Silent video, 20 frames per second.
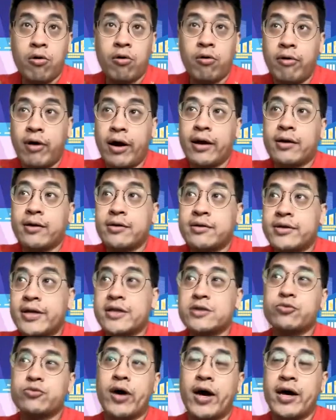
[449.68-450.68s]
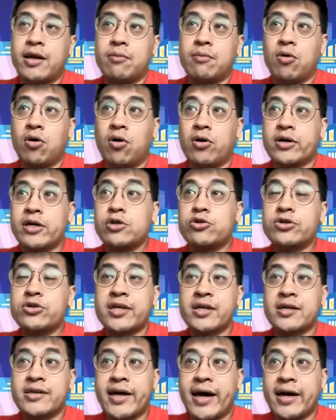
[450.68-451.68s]
right? That's where the more
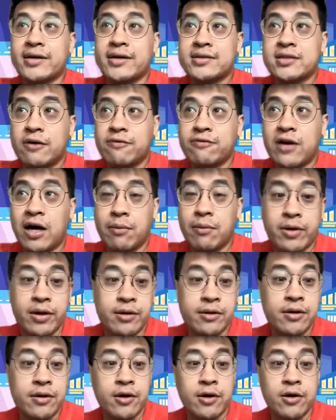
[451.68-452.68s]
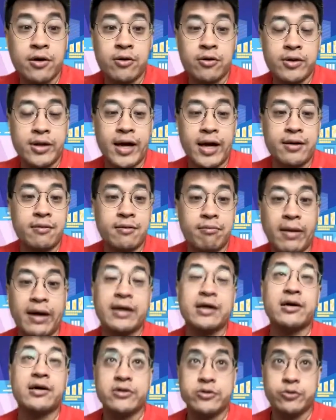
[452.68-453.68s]
interesting tech stuff come in that
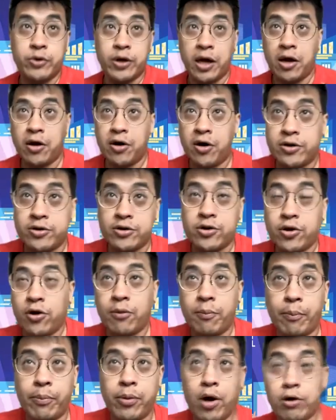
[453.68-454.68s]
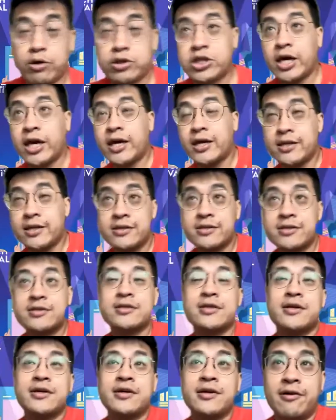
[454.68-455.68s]
Michael's working on, your blockchains,
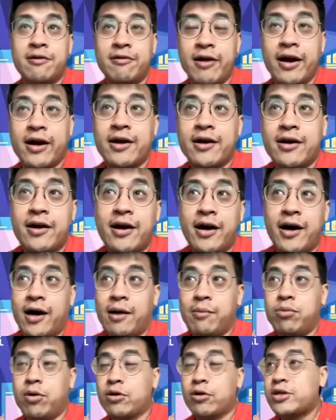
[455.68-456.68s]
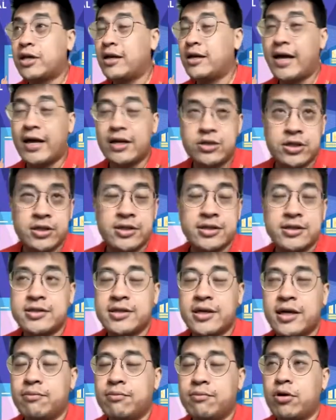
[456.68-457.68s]
right? Blockchain ledgers
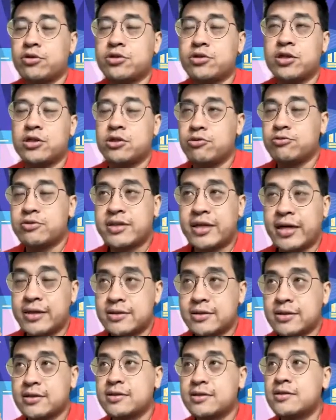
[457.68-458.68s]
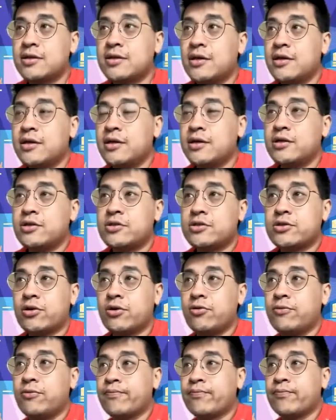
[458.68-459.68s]
and blockchain use cases.
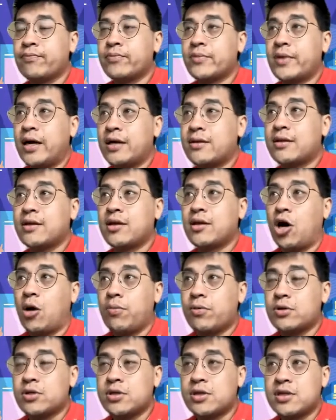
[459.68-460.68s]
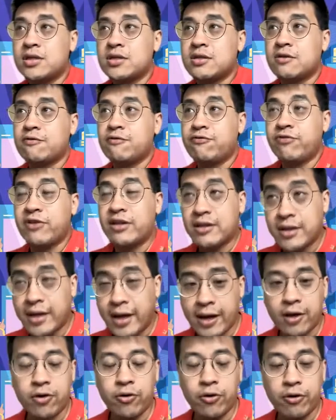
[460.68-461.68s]
So I think the opportunities in
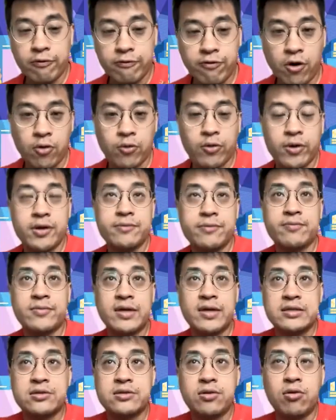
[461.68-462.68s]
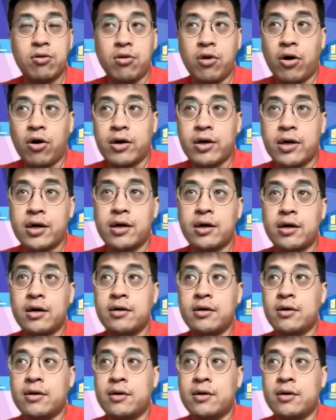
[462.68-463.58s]
FinTech going forward is no longer